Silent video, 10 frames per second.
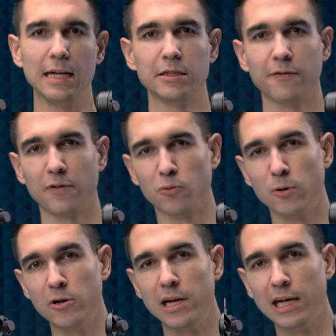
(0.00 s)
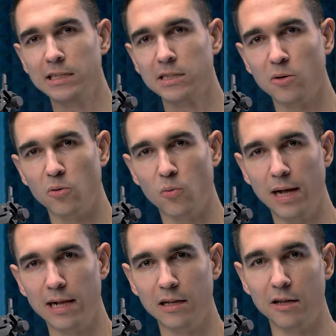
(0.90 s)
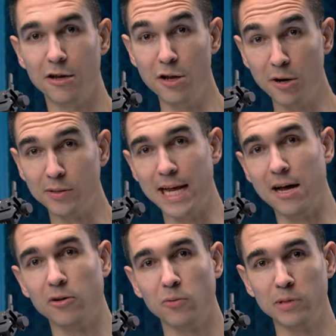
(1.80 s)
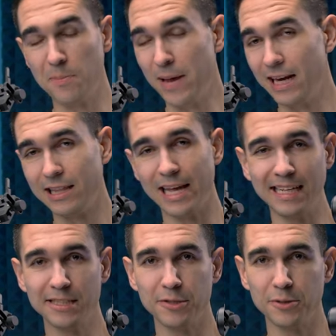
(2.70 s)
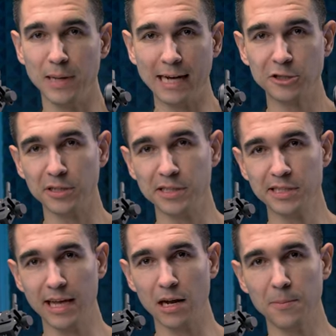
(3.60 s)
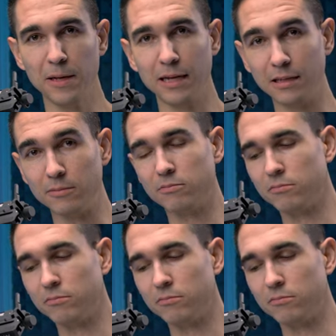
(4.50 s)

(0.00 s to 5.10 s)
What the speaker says: So for the Ronin S, while no doubt was a pain in the ass to actually set up and